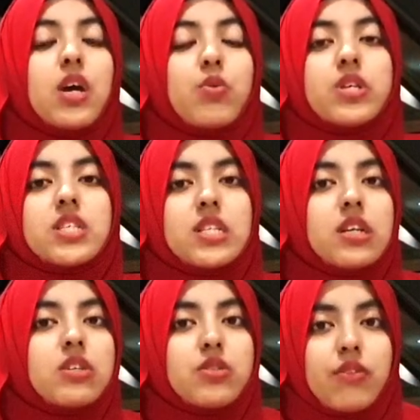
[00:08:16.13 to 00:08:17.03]
which is
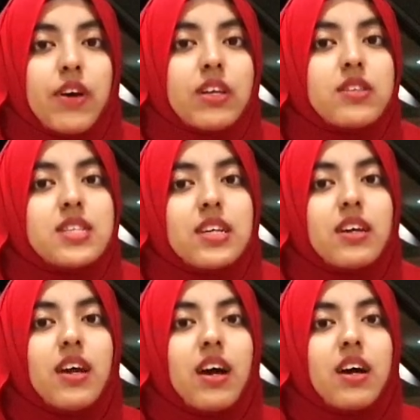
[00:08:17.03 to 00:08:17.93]
near to the faculty,
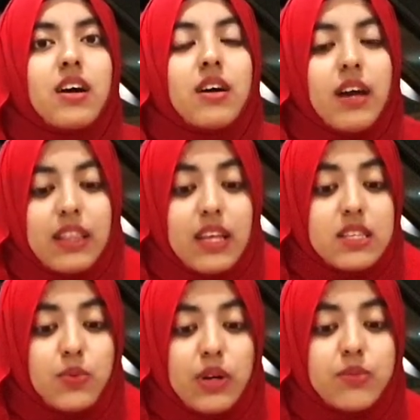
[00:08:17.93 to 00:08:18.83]
and
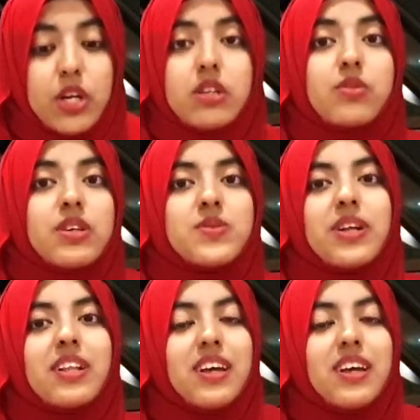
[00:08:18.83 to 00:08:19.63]
that's what I'm trying to do as well.